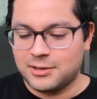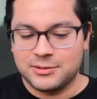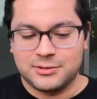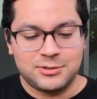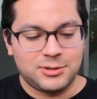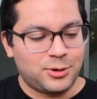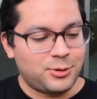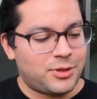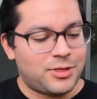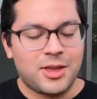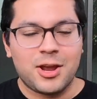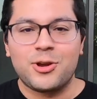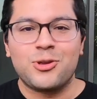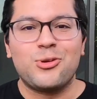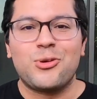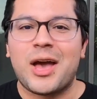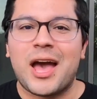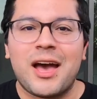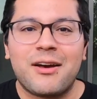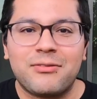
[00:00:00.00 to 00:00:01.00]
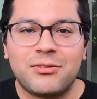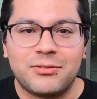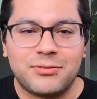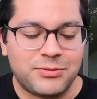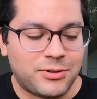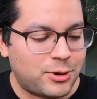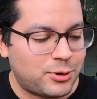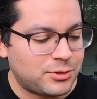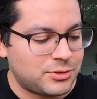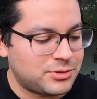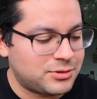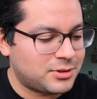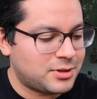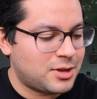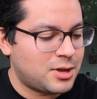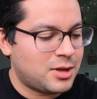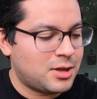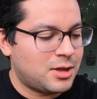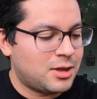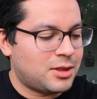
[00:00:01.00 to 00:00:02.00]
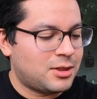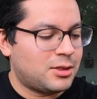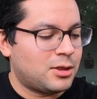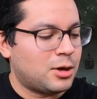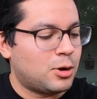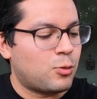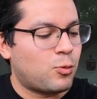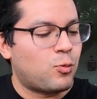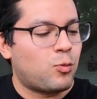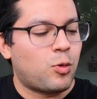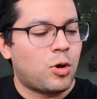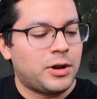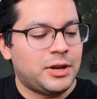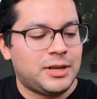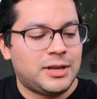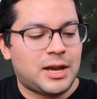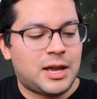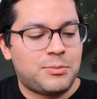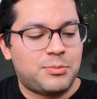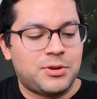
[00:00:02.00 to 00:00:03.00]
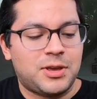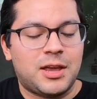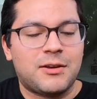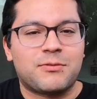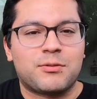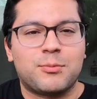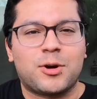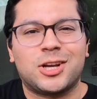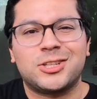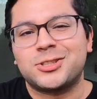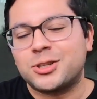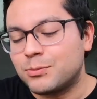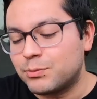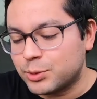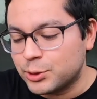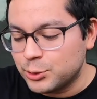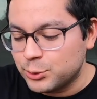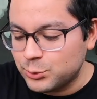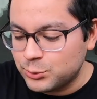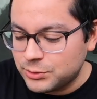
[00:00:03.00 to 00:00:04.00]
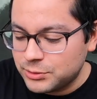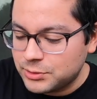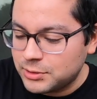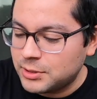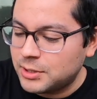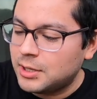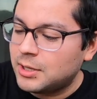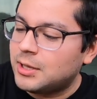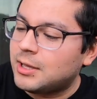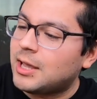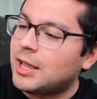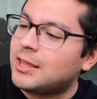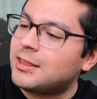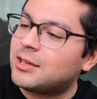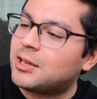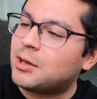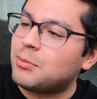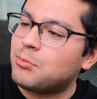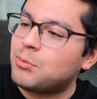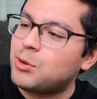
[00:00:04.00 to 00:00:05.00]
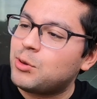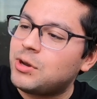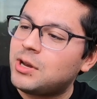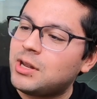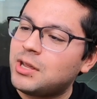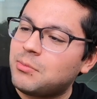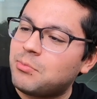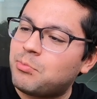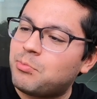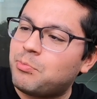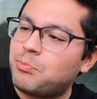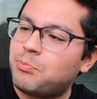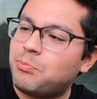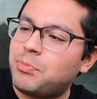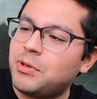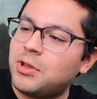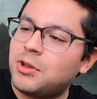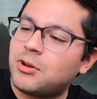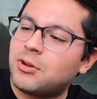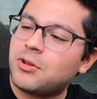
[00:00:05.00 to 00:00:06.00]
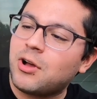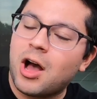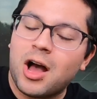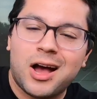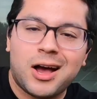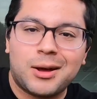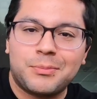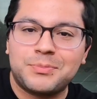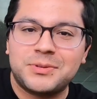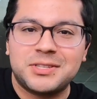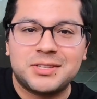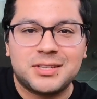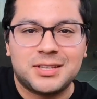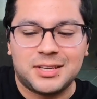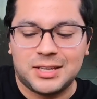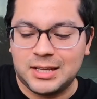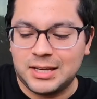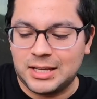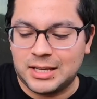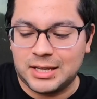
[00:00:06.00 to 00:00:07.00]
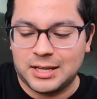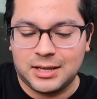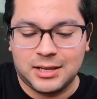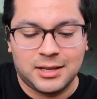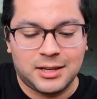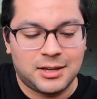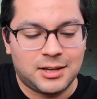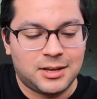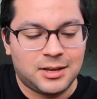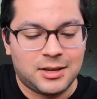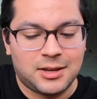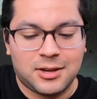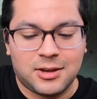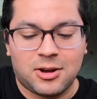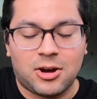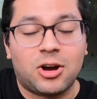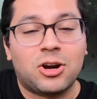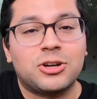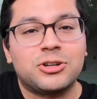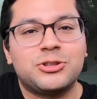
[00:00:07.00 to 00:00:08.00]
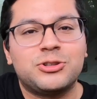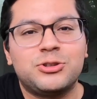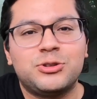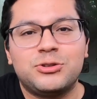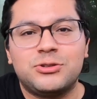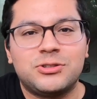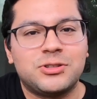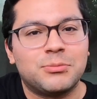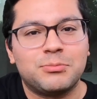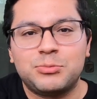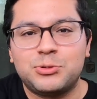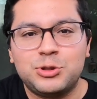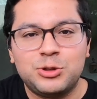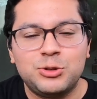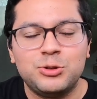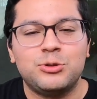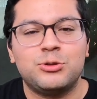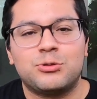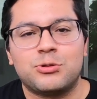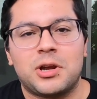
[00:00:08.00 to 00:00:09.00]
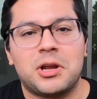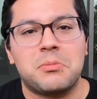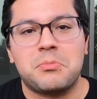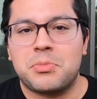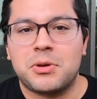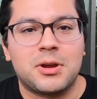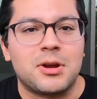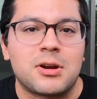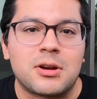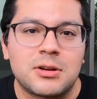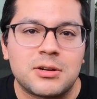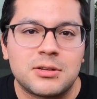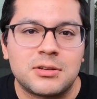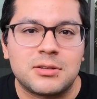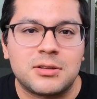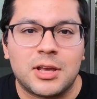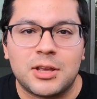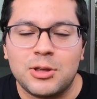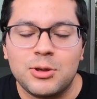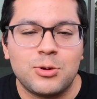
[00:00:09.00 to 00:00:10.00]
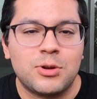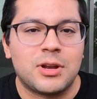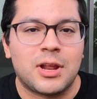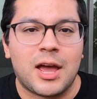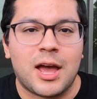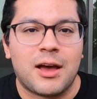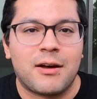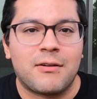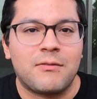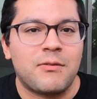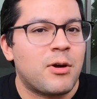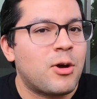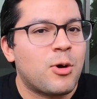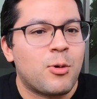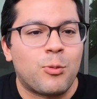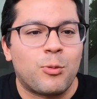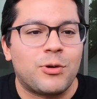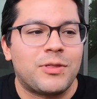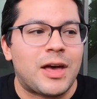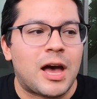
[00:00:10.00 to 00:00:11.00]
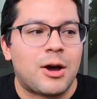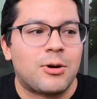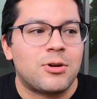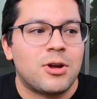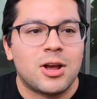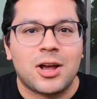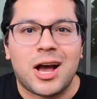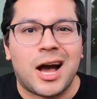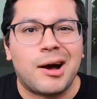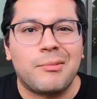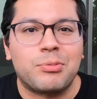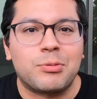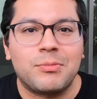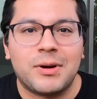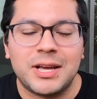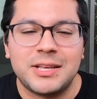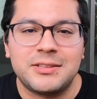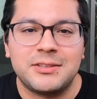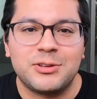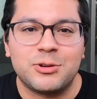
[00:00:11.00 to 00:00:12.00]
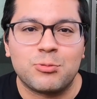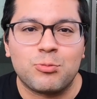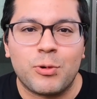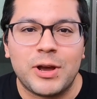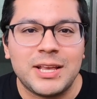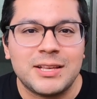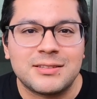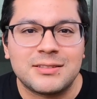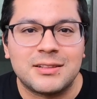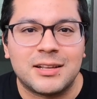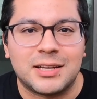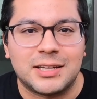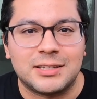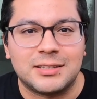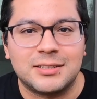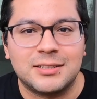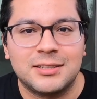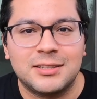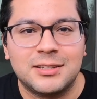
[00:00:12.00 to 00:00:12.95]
So there you have it, folks. The 1E IPA from Oscar Blues and the community beer Hop Skinny are some 2 great beers that you can have without compromising your waistline.